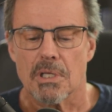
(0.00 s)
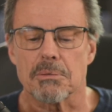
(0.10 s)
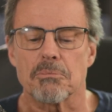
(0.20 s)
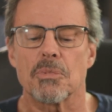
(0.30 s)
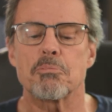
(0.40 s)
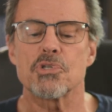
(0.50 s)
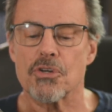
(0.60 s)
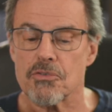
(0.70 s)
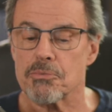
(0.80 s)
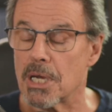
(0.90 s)
it
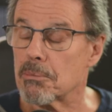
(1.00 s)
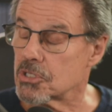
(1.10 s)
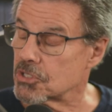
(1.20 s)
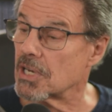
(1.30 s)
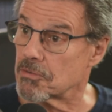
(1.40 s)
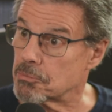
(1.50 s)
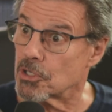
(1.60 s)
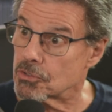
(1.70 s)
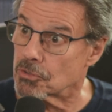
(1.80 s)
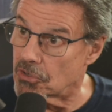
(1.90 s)
preserves memories that have
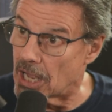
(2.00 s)
spiritual